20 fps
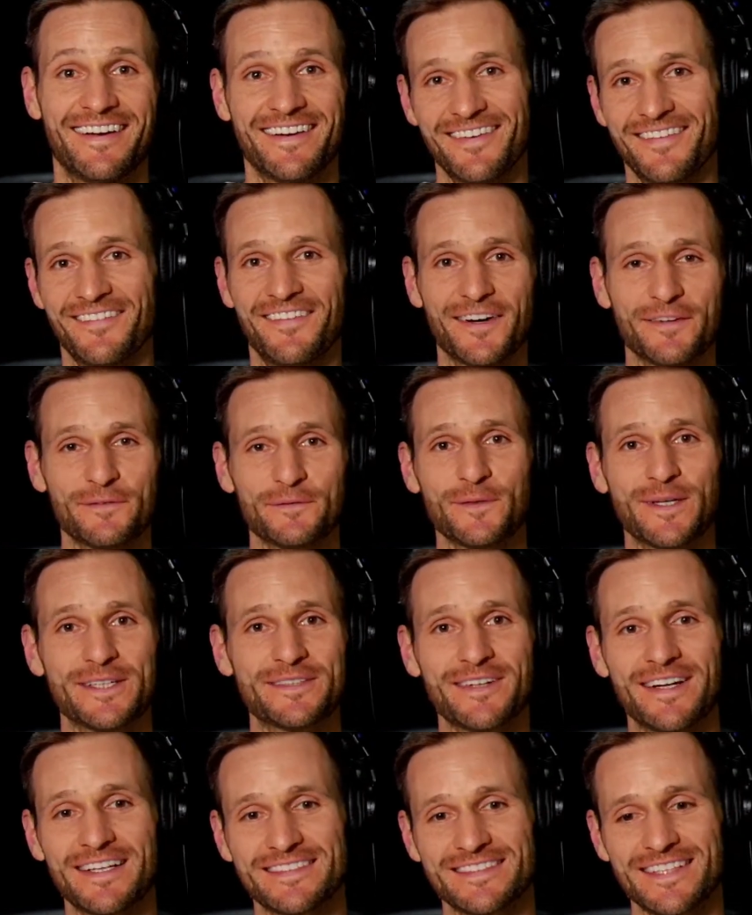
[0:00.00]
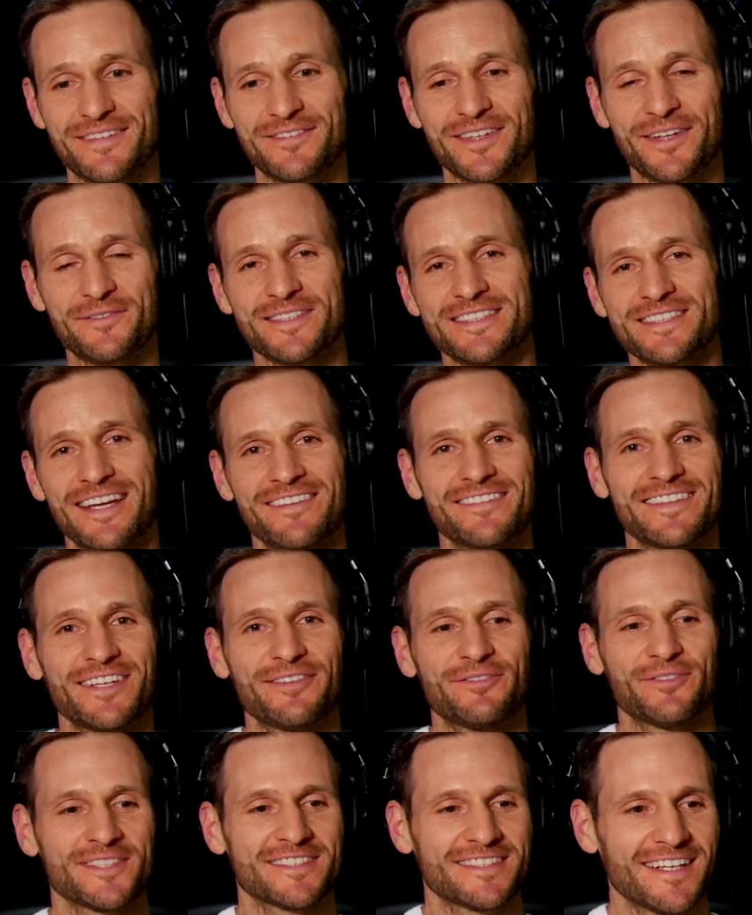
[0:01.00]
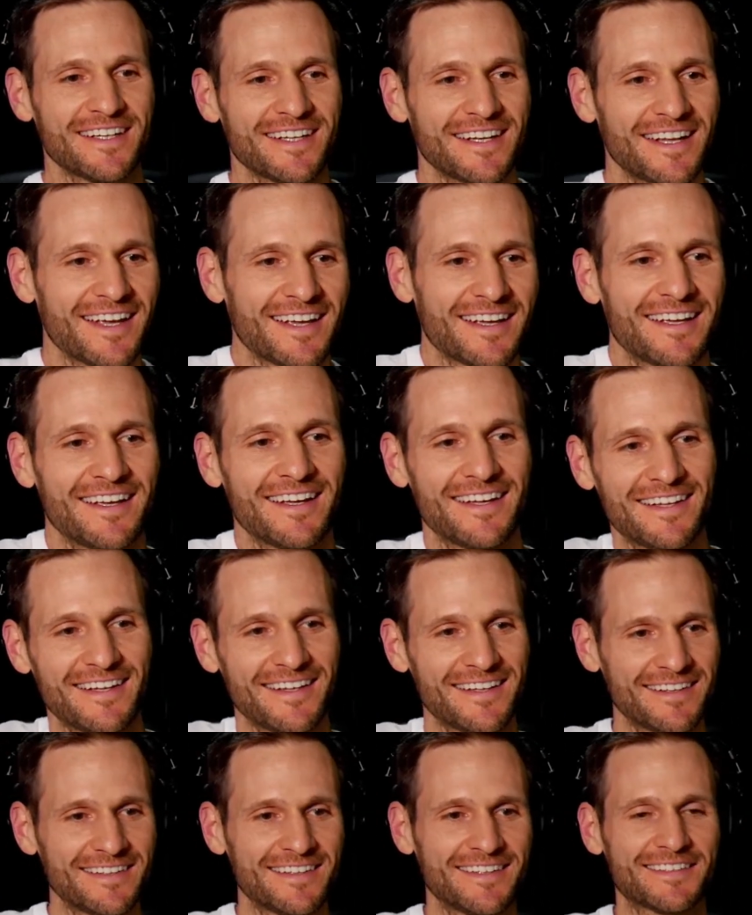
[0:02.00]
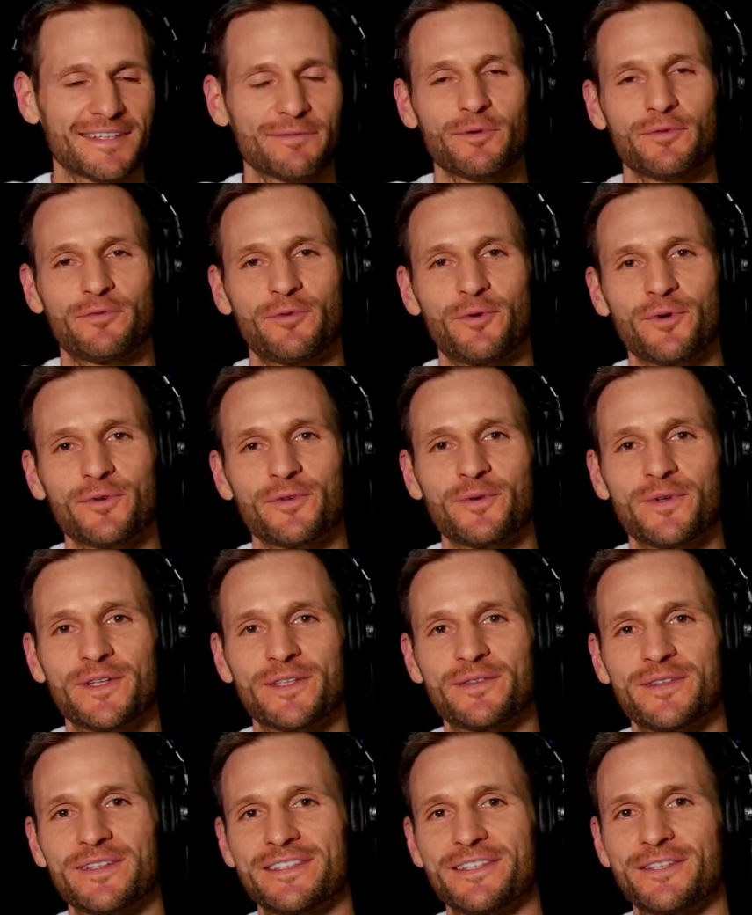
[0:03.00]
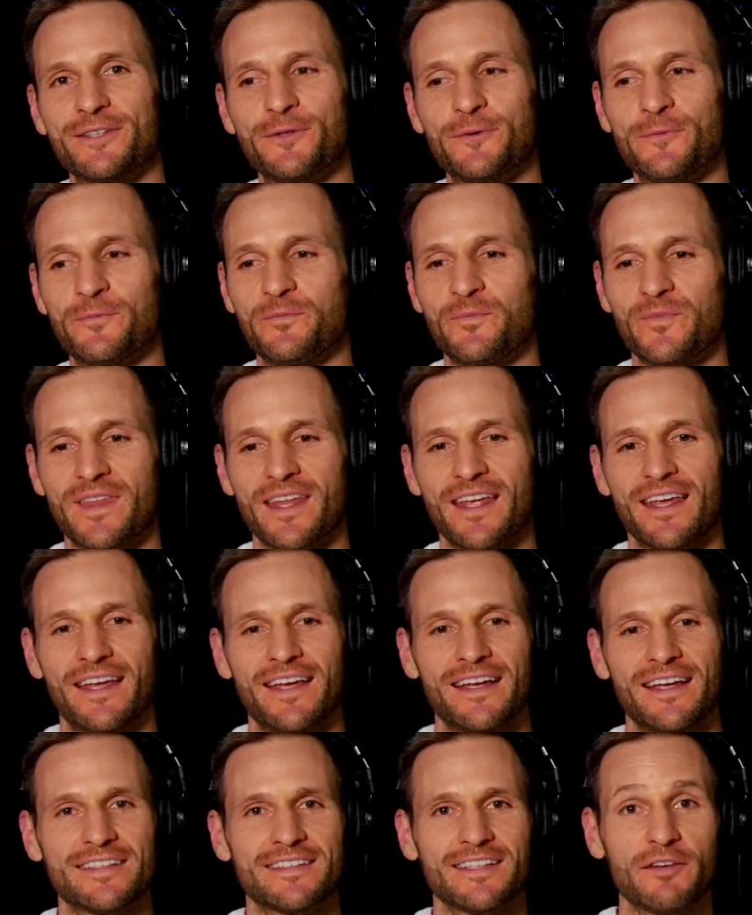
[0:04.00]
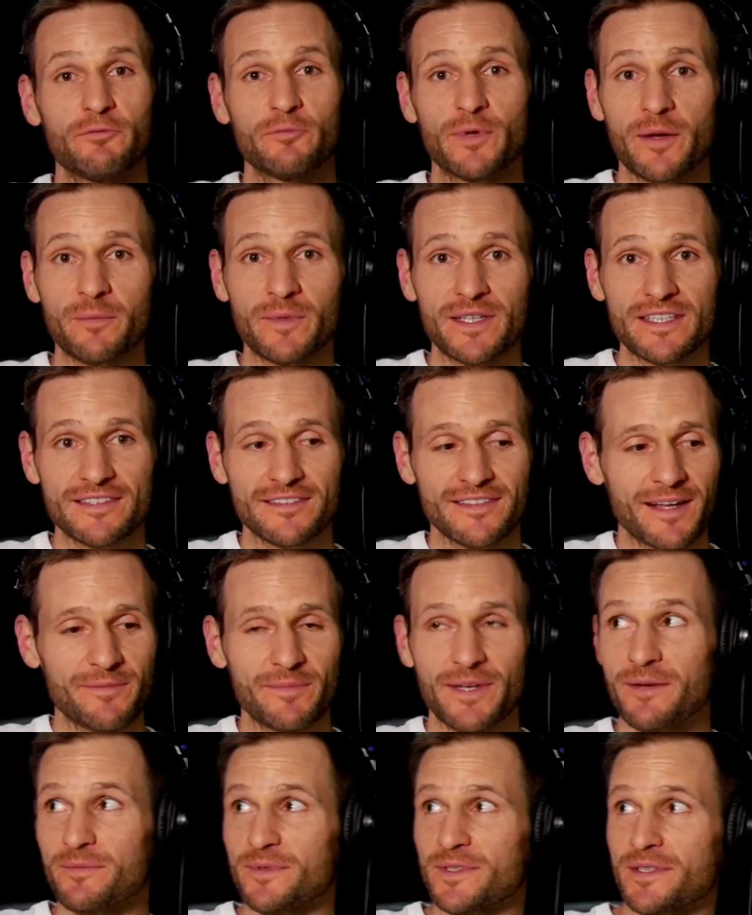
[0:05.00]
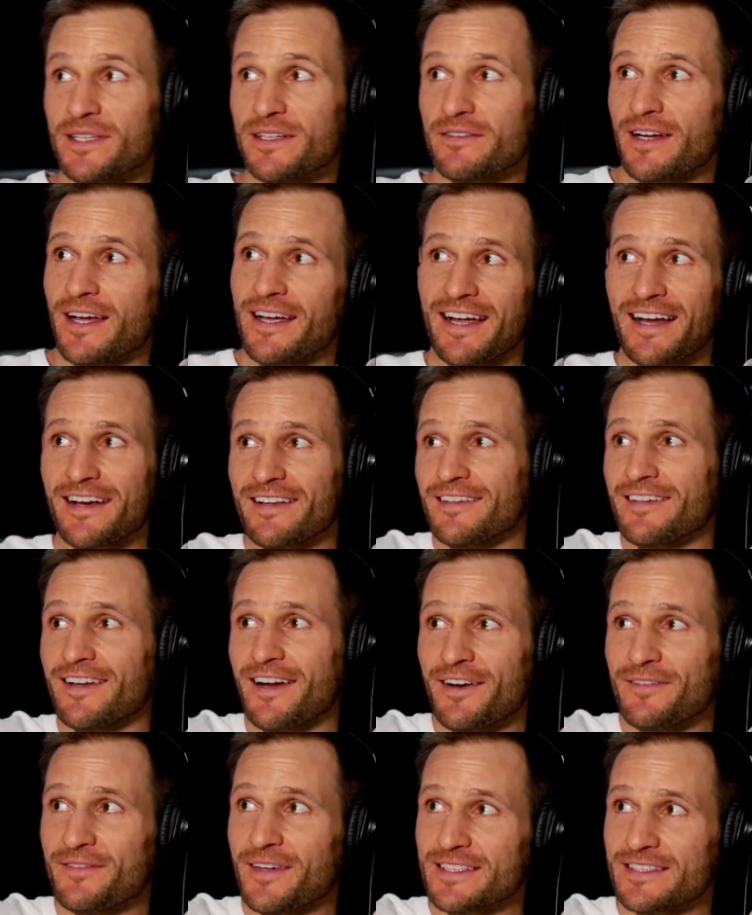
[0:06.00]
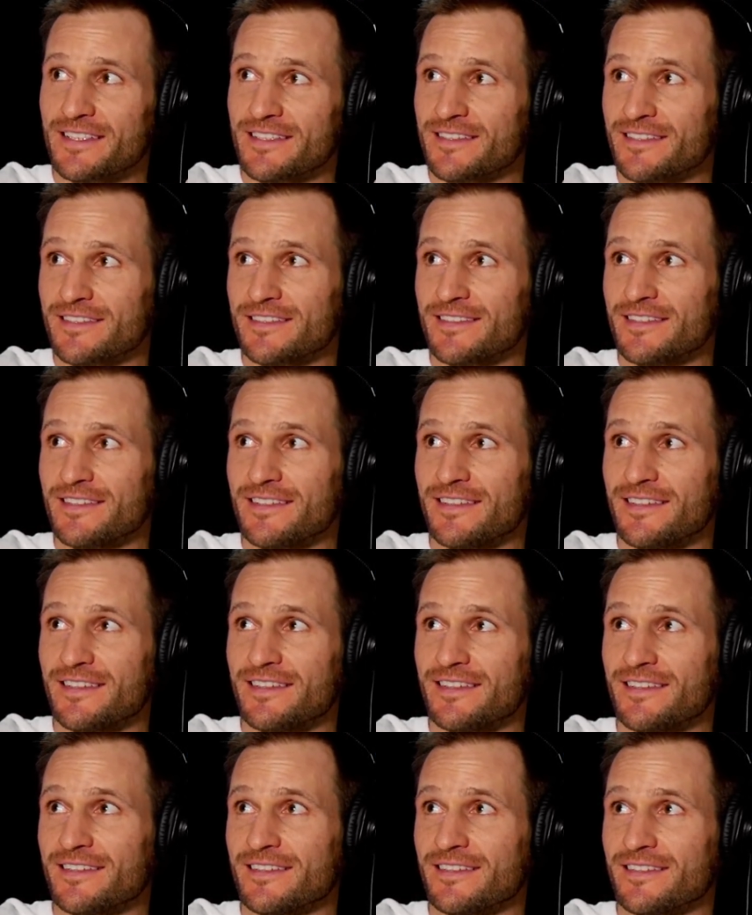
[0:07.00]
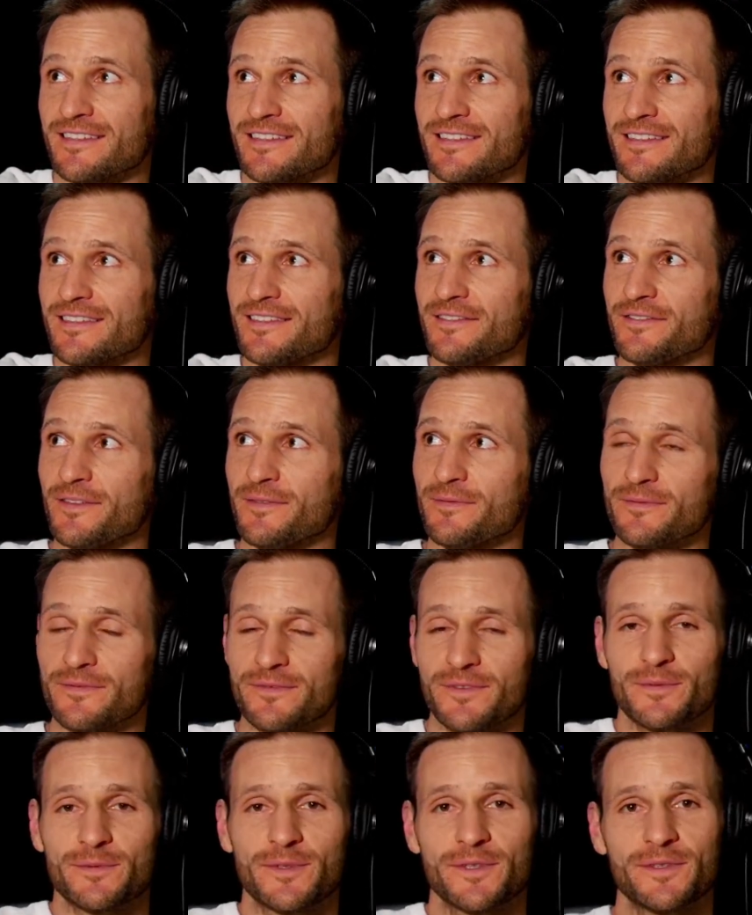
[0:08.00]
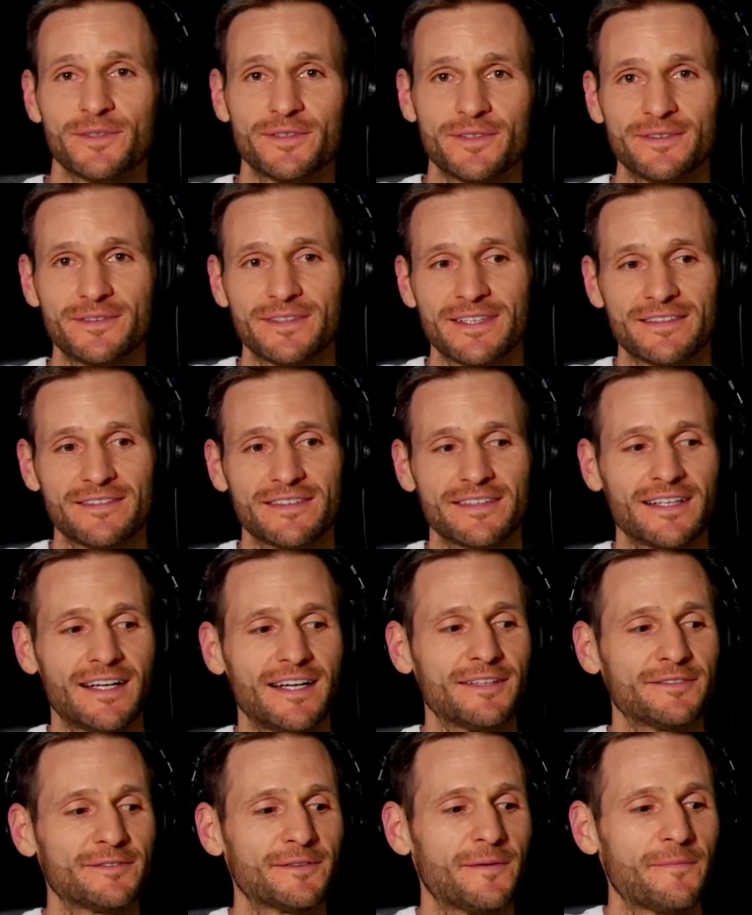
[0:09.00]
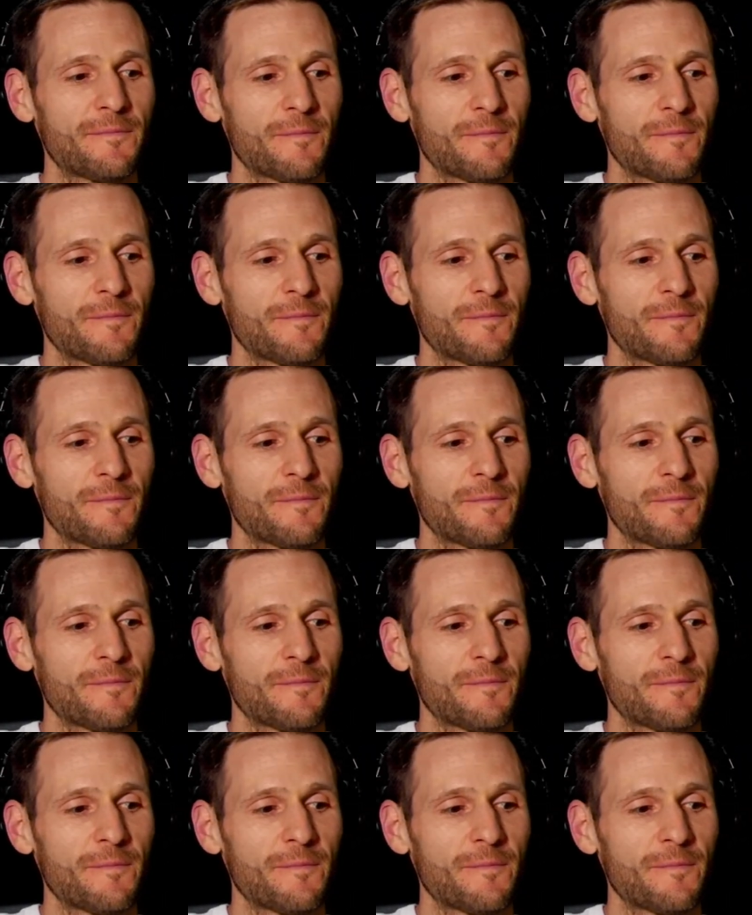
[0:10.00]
Welcome to Retraice, segment number 70 for Sunday, December 4th, 2022. It's 11 p.m. Eastern, 8 p.m. Pacific. I got a little error message from Google when I went live.